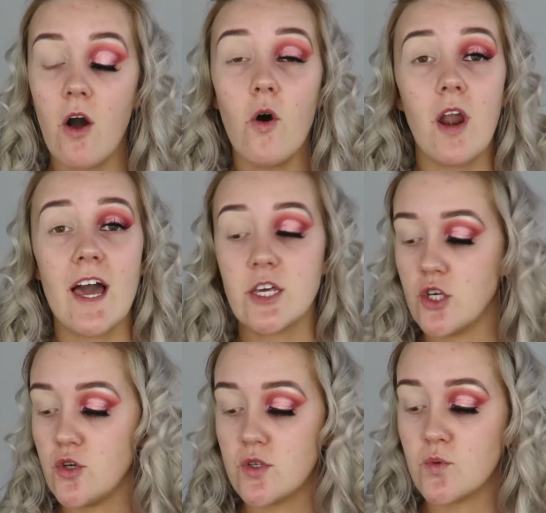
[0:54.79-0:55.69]
all I
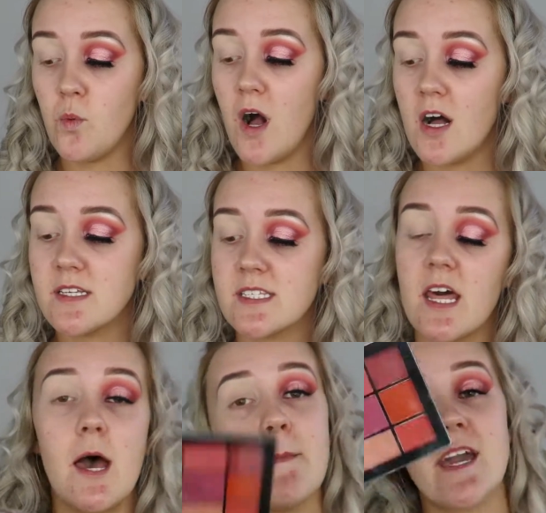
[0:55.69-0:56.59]
used was
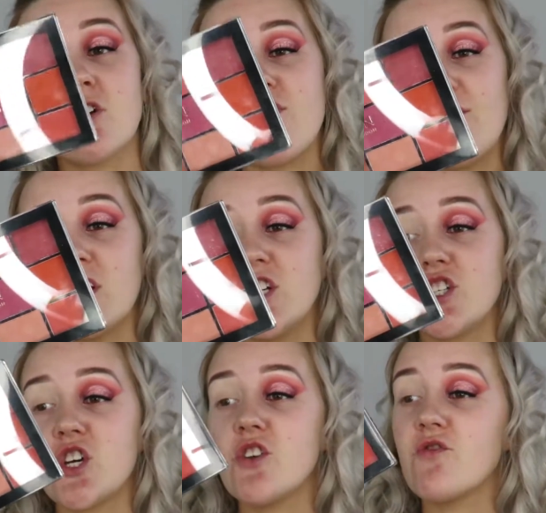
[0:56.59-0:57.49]
the Makeup
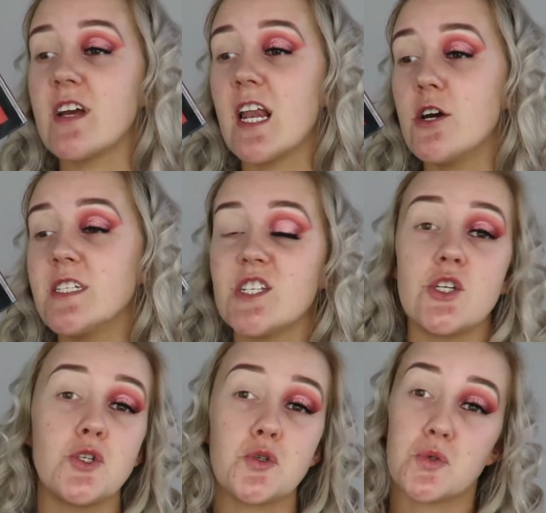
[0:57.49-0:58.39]
Revolution Reloaded
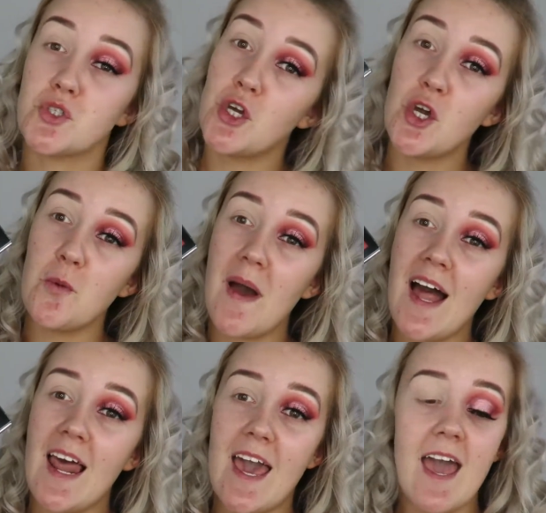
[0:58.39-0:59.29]
Neutrals 2
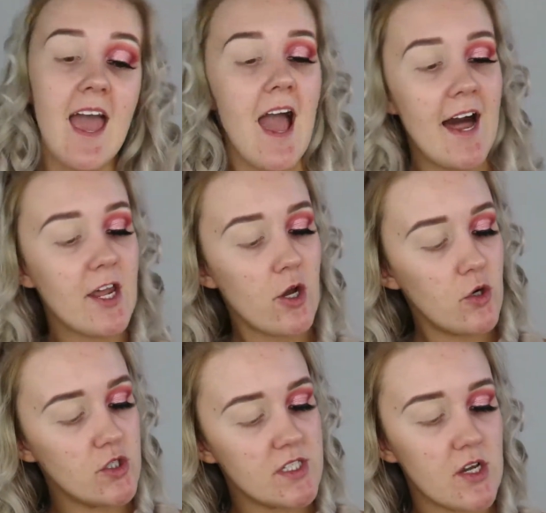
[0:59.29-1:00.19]
palette, and I
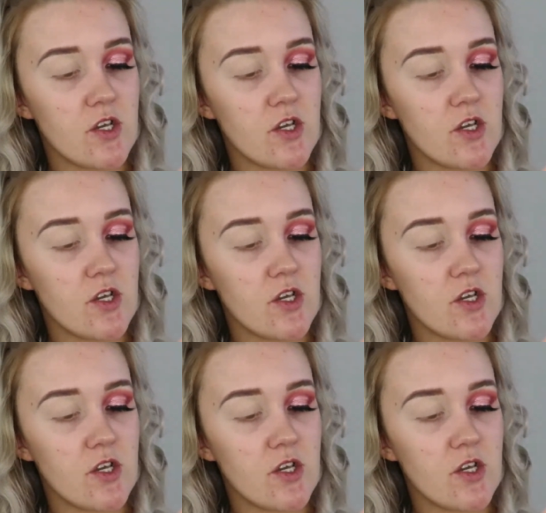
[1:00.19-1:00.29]
also